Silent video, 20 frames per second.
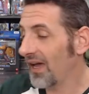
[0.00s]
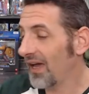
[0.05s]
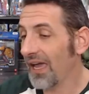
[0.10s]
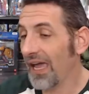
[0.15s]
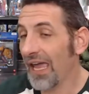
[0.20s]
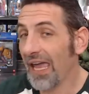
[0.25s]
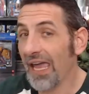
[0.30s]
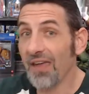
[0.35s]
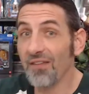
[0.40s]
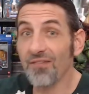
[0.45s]

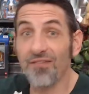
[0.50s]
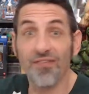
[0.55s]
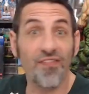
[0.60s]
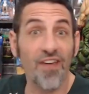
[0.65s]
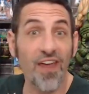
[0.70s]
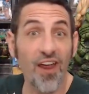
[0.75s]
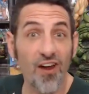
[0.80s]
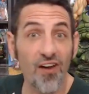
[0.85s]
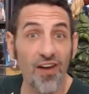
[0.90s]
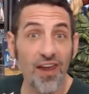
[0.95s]
A
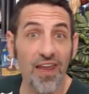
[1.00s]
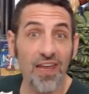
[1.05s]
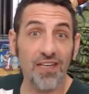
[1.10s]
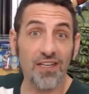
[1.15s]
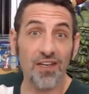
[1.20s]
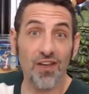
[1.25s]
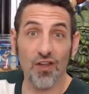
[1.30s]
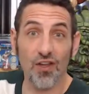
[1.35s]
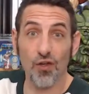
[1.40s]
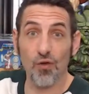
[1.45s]
variant
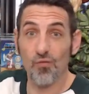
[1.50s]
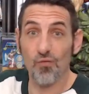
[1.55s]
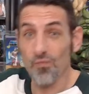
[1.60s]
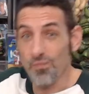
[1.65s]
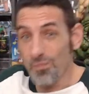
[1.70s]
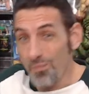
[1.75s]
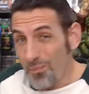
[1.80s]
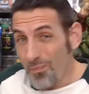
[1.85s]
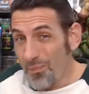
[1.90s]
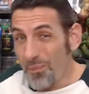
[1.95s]

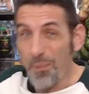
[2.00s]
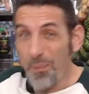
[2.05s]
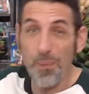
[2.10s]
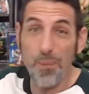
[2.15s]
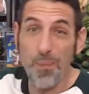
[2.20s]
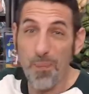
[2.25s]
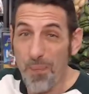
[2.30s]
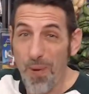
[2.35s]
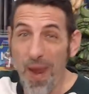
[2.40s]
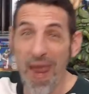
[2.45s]

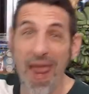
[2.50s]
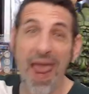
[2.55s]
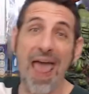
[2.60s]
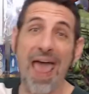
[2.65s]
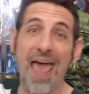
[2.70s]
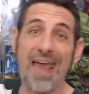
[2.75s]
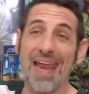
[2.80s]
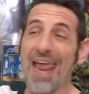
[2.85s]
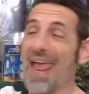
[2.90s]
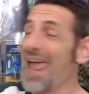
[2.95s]

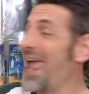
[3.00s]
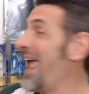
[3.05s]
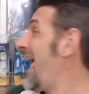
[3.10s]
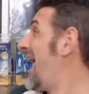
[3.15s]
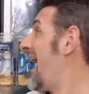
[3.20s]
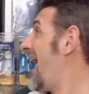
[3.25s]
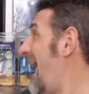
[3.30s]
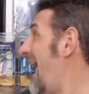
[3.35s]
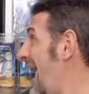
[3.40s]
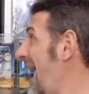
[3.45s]
bad
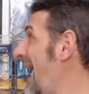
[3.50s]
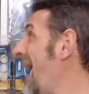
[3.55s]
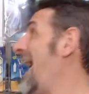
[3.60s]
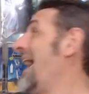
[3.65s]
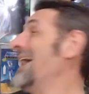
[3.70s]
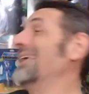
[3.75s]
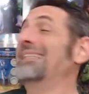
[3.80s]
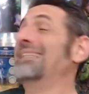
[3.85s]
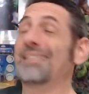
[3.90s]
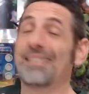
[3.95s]

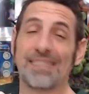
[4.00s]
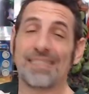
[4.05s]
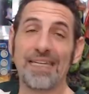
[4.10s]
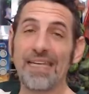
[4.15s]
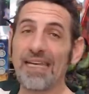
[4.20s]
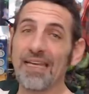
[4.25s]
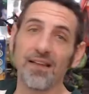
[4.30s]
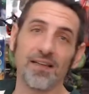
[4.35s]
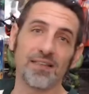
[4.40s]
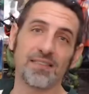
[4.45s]
ass
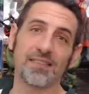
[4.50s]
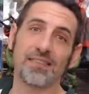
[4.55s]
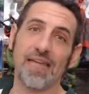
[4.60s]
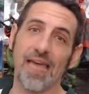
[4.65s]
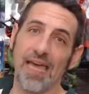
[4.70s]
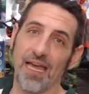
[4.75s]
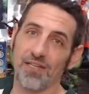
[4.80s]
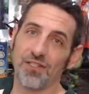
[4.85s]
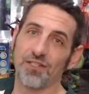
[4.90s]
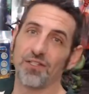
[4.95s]
Teela
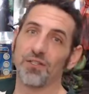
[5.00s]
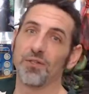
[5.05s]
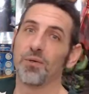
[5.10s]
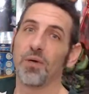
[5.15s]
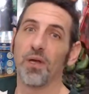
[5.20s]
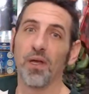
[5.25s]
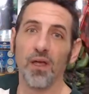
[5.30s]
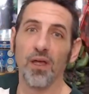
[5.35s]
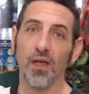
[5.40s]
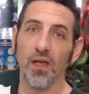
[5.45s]
statue,
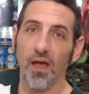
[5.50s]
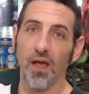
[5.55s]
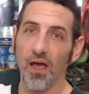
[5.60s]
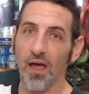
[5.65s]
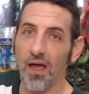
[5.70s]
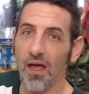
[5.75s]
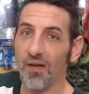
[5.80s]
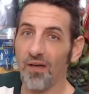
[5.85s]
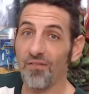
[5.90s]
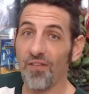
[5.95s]

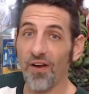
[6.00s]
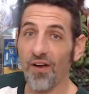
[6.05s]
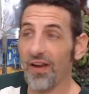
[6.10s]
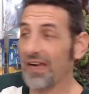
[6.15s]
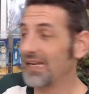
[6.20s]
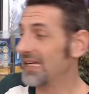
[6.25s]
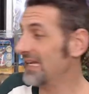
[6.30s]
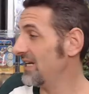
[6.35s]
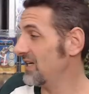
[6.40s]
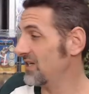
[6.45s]

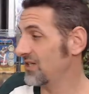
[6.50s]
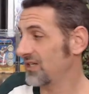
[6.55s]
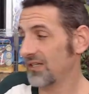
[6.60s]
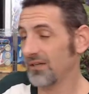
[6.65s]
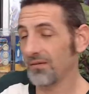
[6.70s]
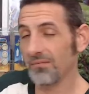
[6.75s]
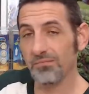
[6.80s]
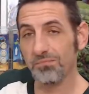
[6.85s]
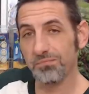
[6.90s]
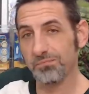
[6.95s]
variant
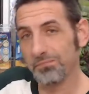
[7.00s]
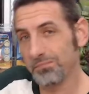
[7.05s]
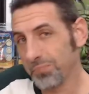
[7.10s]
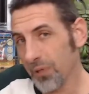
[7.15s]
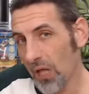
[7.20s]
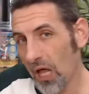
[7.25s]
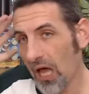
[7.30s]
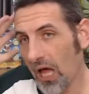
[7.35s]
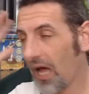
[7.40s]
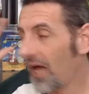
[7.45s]
edition,
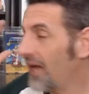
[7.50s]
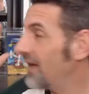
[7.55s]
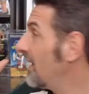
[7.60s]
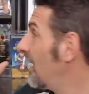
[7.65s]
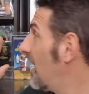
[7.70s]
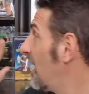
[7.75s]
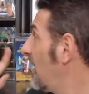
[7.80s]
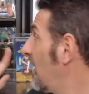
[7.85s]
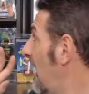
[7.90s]
blonde. I